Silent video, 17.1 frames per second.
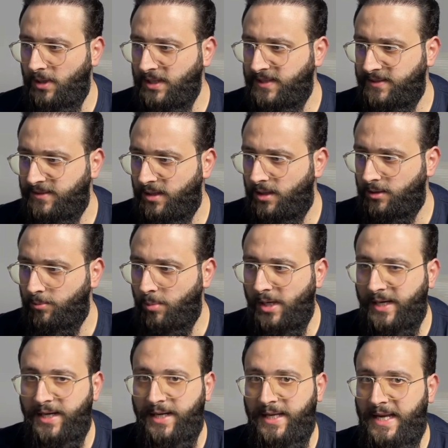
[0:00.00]
Let's start
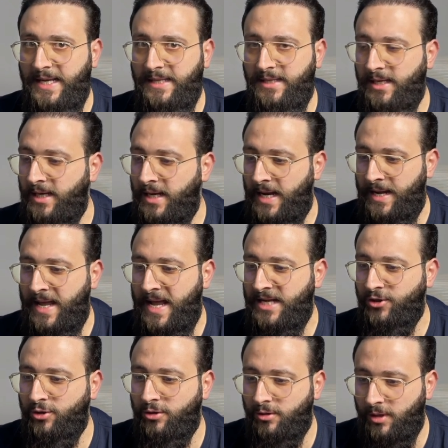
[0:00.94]
by creating an
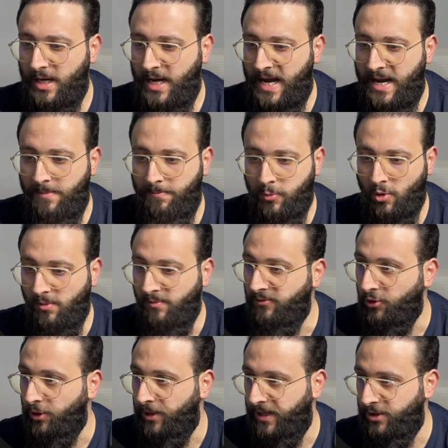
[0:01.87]
Azure app
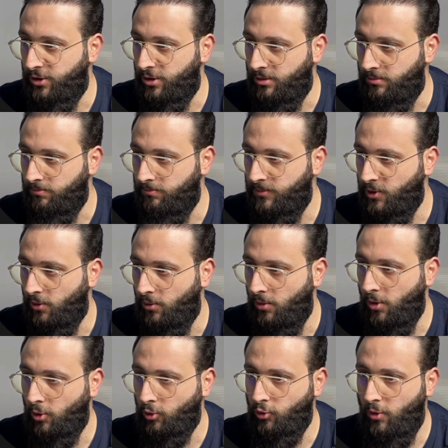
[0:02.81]
configuration. So
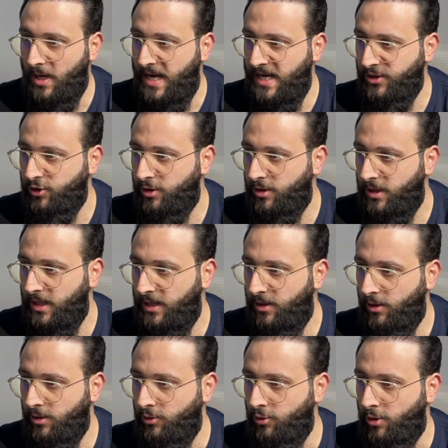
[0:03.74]
go to Azure,
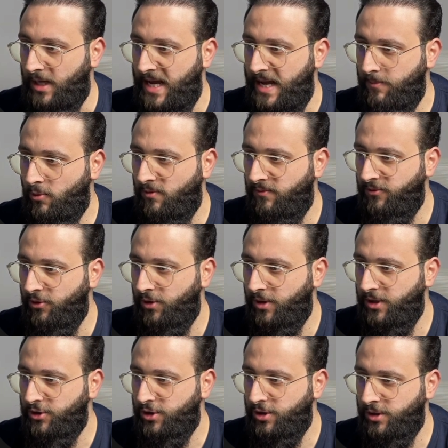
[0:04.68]
your app
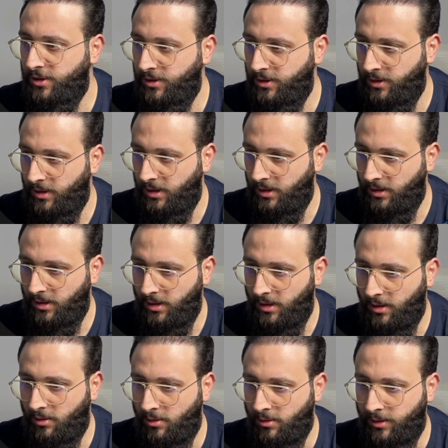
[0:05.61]
configuration,
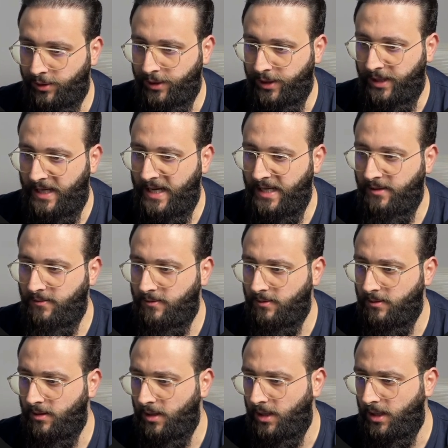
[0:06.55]
click on
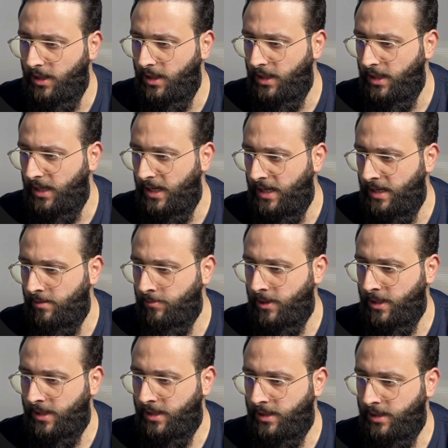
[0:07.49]
create. I'm
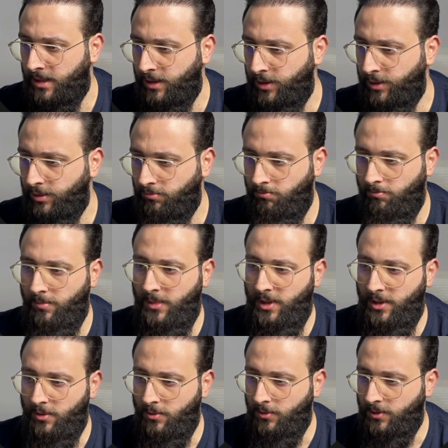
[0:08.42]
gonna
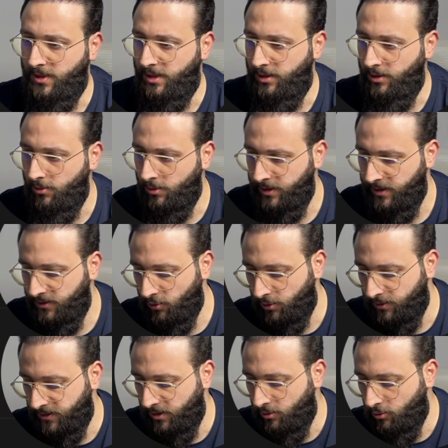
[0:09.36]
use a new
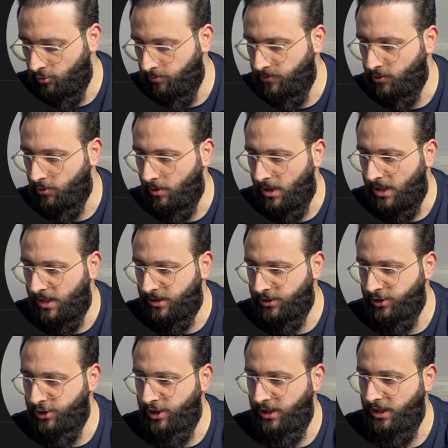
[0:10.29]
resource group. So
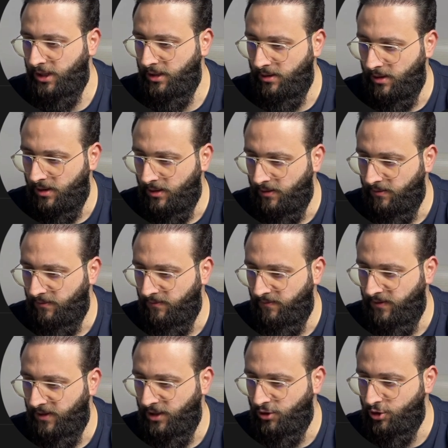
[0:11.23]
RG
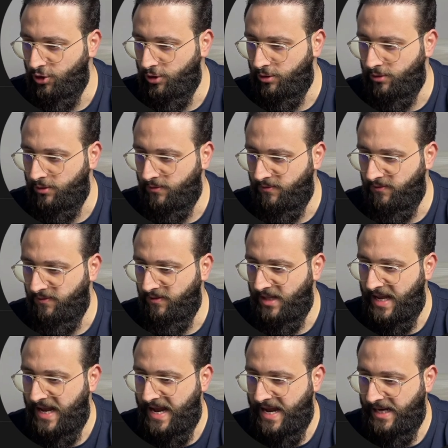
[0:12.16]
feature
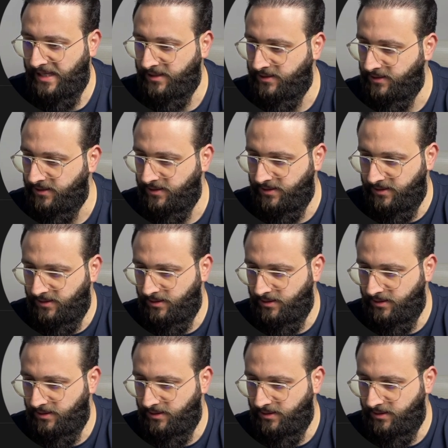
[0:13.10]
flags